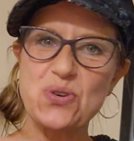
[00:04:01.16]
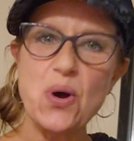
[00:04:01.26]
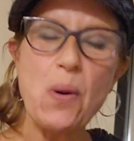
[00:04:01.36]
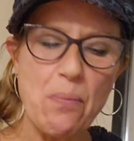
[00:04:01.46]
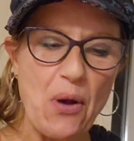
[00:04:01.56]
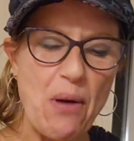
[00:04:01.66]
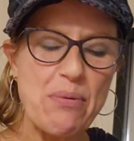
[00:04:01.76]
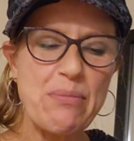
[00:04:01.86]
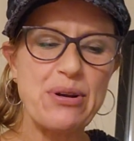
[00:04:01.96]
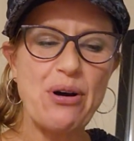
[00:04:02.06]
no
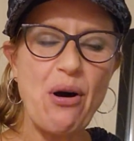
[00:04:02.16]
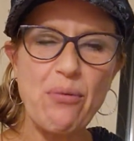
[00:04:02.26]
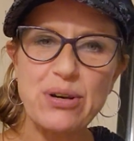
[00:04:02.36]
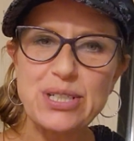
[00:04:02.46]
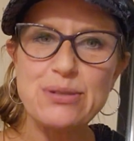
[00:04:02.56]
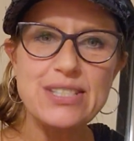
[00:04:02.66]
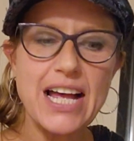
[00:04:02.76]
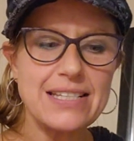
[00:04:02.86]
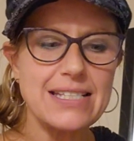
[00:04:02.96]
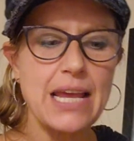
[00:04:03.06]
problem at all. We'll use
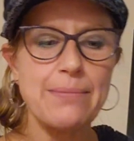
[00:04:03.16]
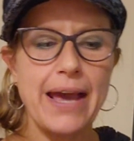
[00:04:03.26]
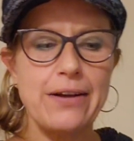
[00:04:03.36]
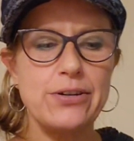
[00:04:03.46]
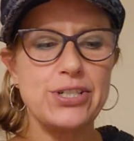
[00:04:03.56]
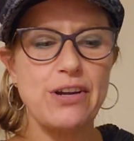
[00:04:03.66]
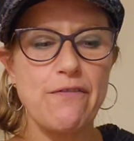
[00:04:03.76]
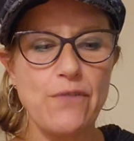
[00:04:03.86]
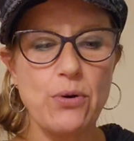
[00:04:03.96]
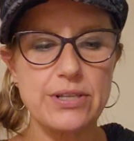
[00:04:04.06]
that same energy to
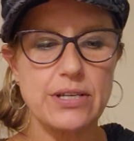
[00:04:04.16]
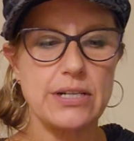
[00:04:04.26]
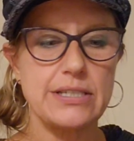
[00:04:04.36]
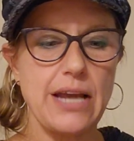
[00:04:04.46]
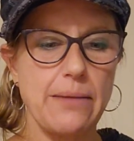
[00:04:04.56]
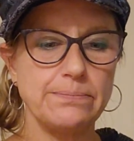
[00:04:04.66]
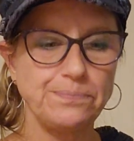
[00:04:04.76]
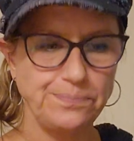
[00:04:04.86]
focus on a step.